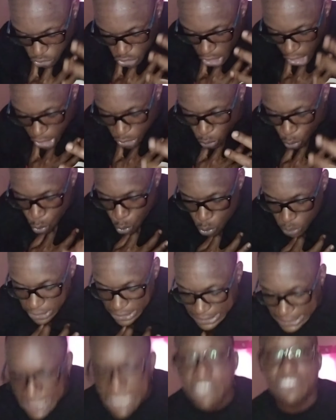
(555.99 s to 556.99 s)
not
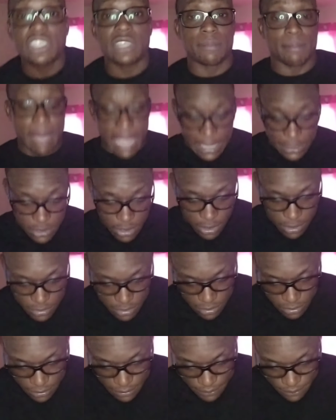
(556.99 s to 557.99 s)
only teaching my
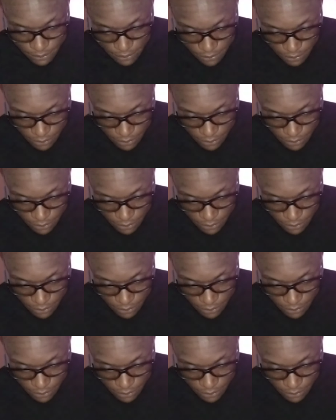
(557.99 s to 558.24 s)
daughter